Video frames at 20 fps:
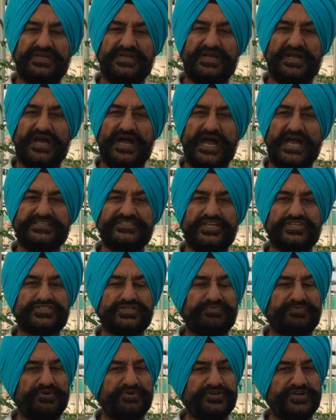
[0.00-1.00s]
either
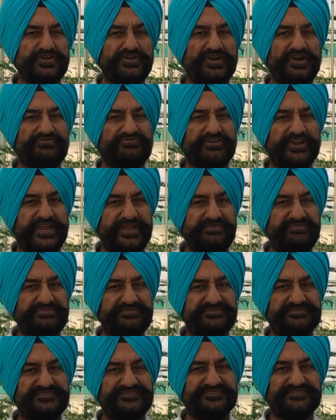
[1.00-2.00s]
supported on a frame
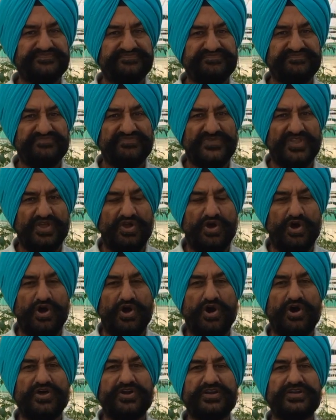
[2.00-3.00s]

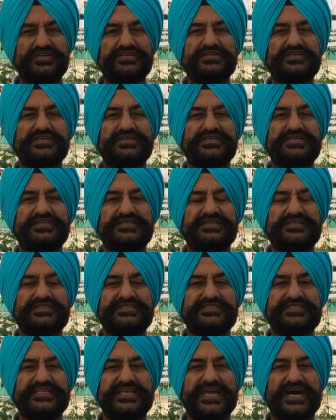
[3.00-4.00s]
or
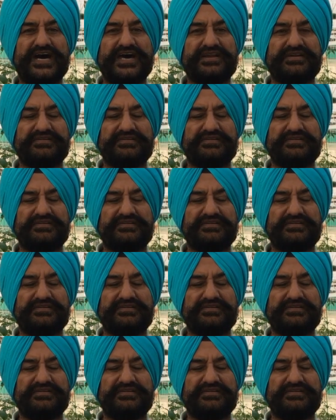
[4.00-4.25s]
they are